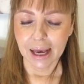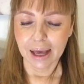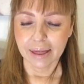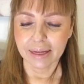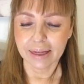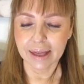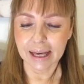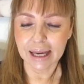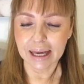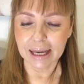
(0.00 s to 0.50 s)

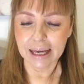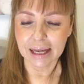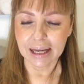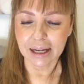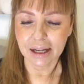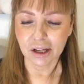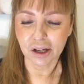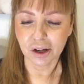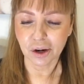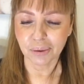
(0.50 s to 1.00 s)

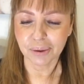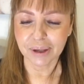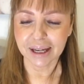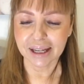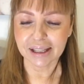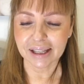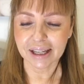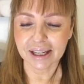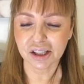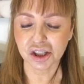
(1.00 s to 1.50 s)

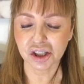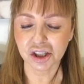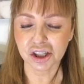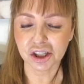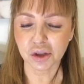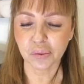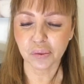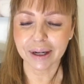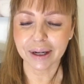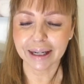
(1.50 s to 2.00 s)
it's
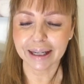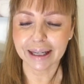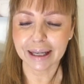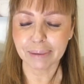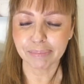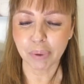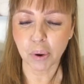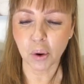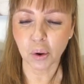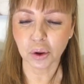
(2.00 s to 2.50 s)
just really
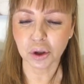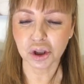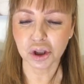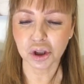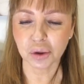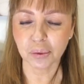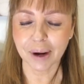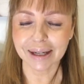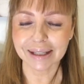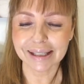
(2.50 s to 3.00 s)
important
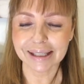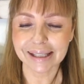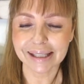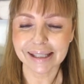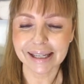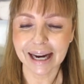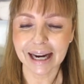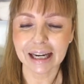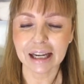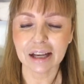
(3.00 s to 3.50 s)
to
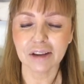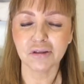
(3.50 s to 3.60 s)
understand,